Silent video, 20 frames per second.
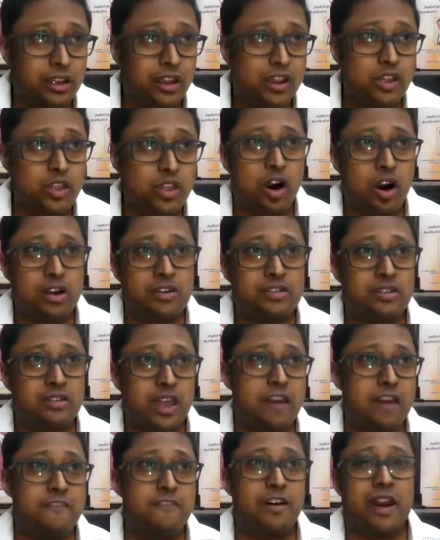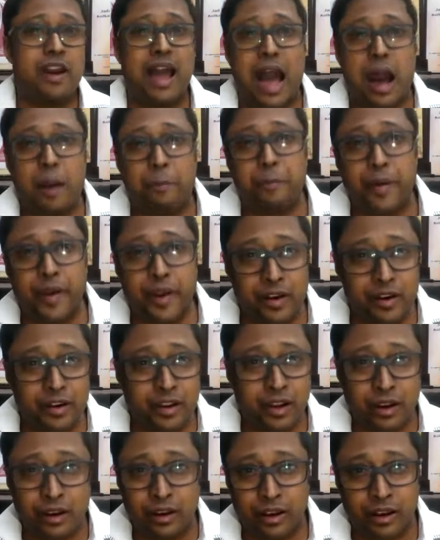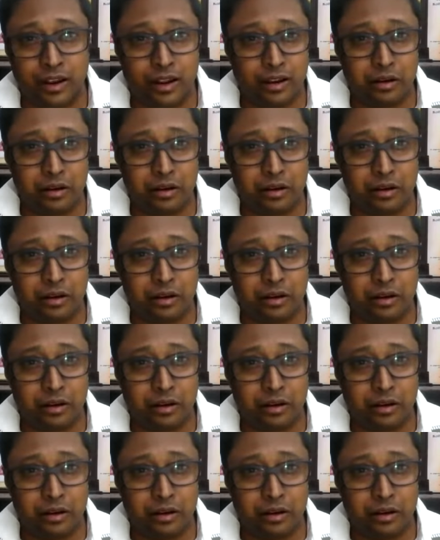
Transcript: not ever happened in